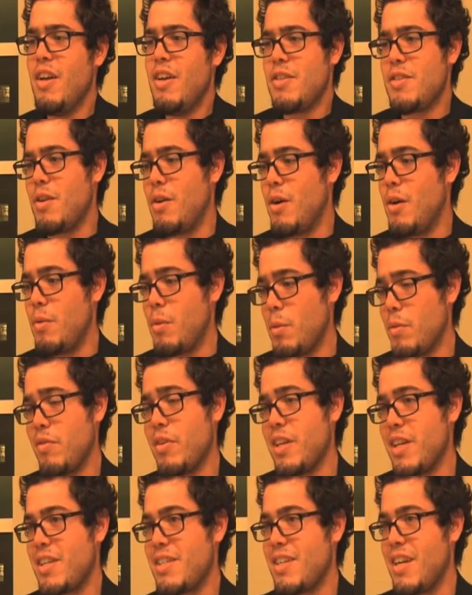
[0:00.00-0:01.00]
So we're
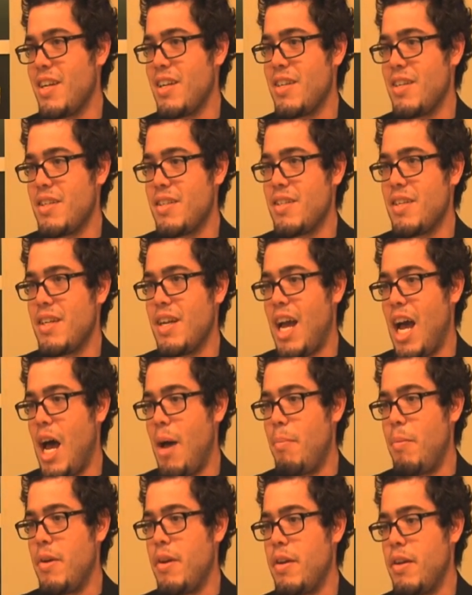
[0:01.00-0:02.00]
really excited to see it
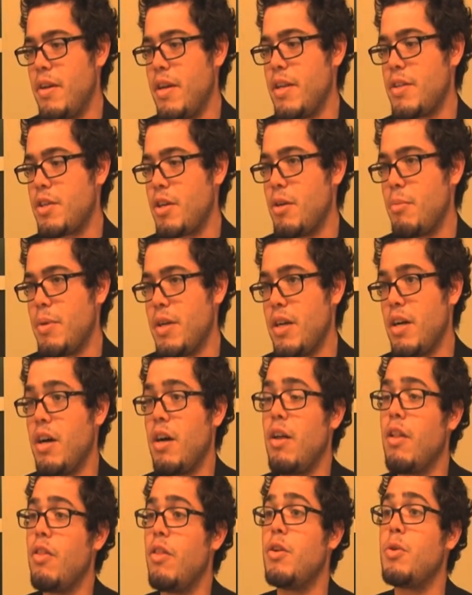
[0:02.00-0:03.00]
happen. It's going to be
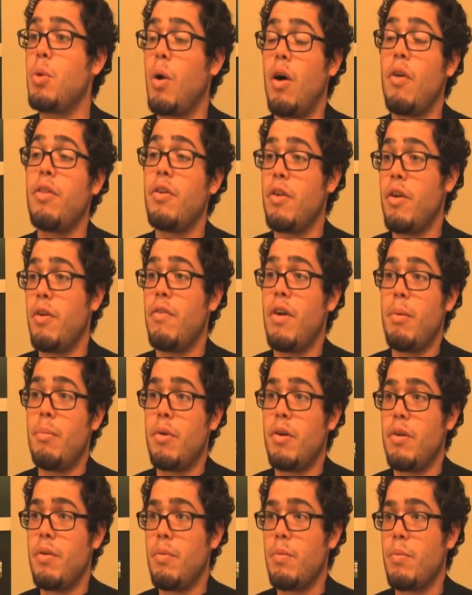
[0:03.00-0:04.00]
the 12th of
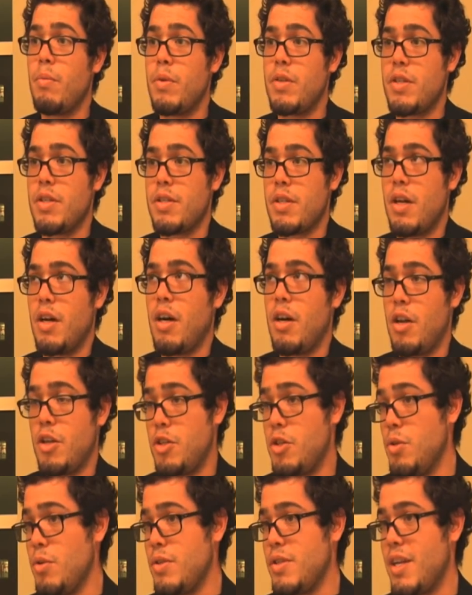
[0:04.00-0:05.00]
November, which is
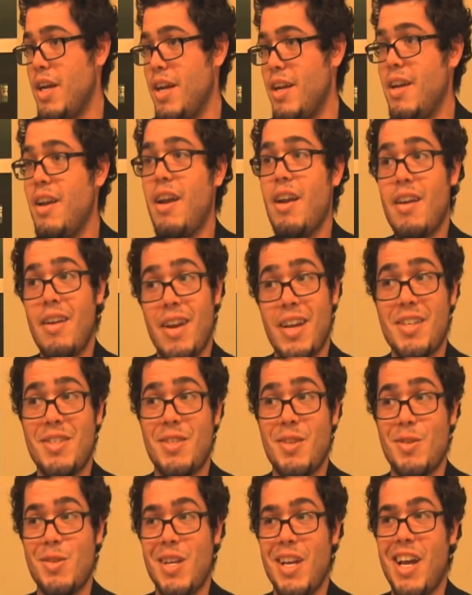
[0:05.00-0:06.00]
Tuesday, next
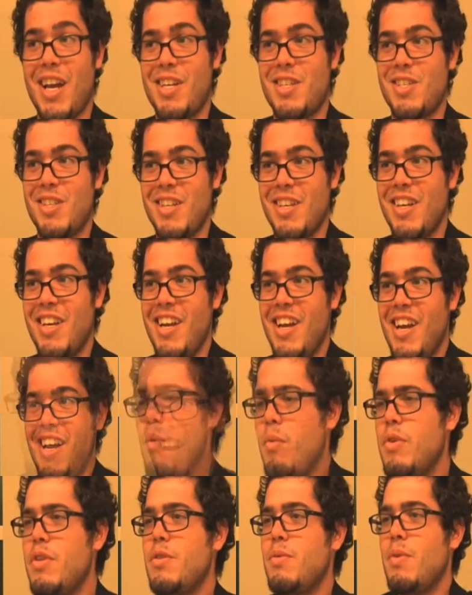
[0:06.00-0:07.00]
Tuesday actually.
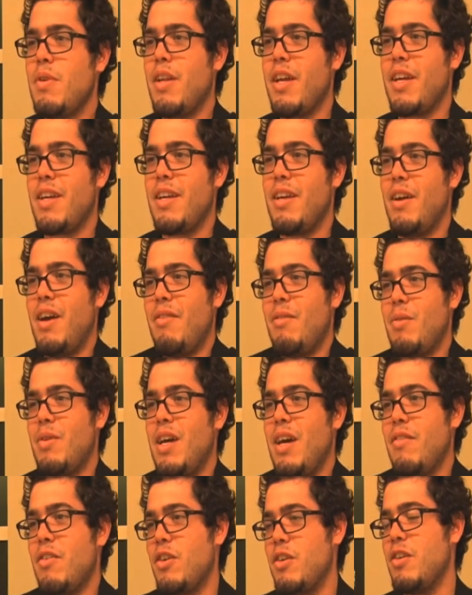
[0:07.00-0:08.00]
We just want everyone
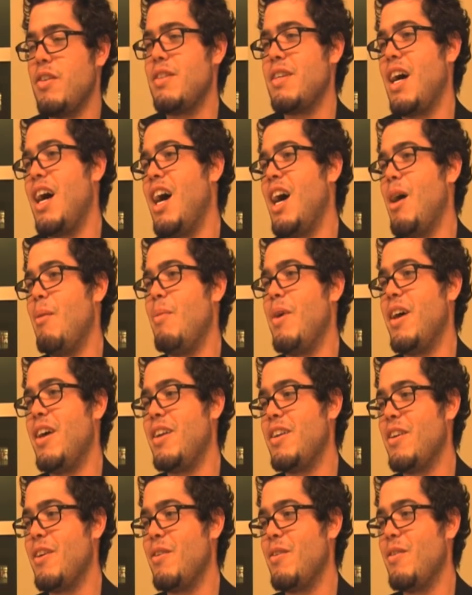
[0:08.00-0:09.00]
to have a good time.
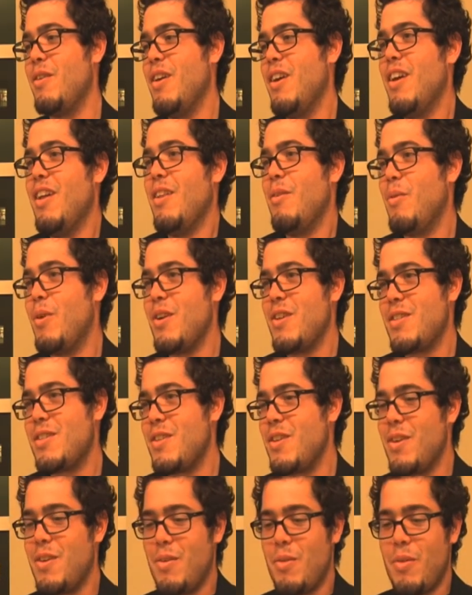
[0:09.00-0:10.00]
And when is
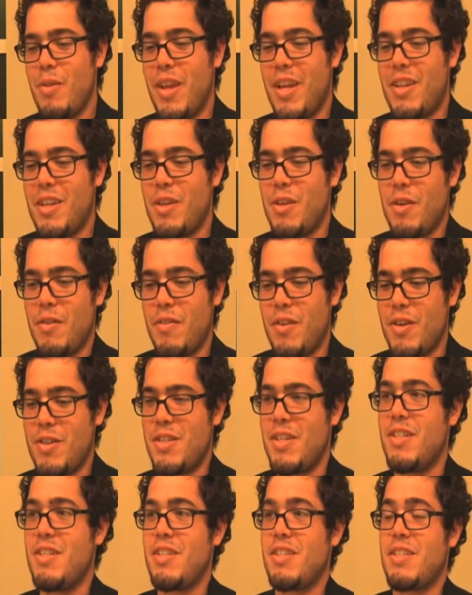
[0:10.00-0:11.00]
it that the
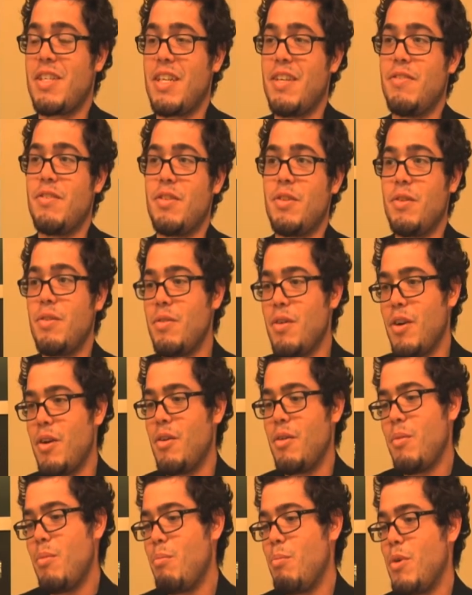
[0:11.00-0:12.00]
university just gives you
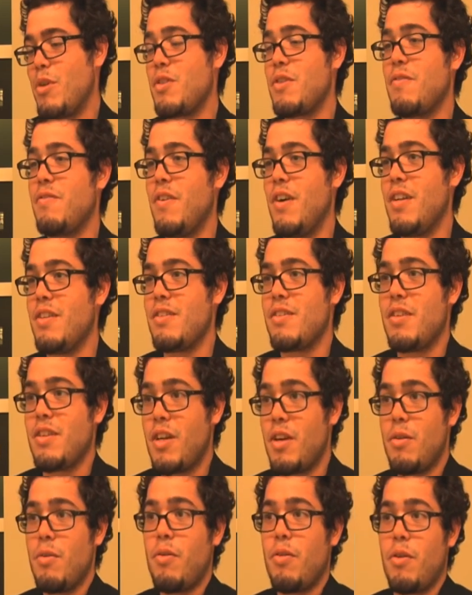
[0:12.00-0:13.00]
a bunch of funds to
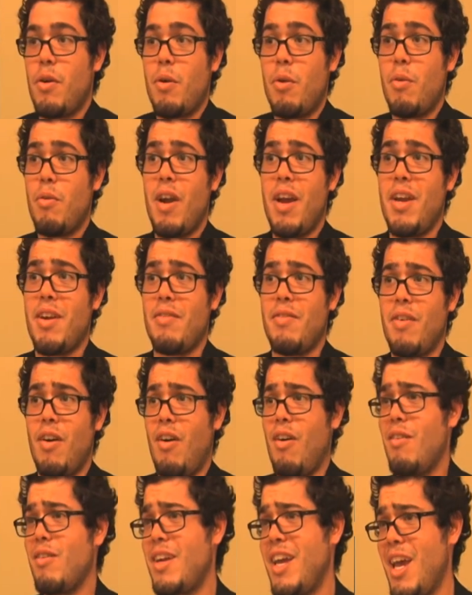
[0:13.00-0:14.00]
go throw a rave
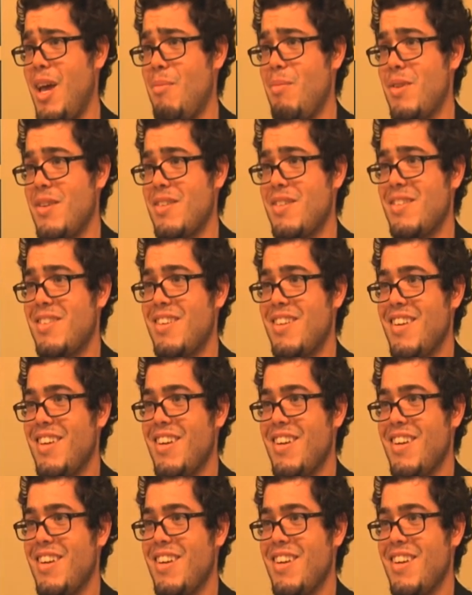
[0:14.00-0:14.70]
on campus?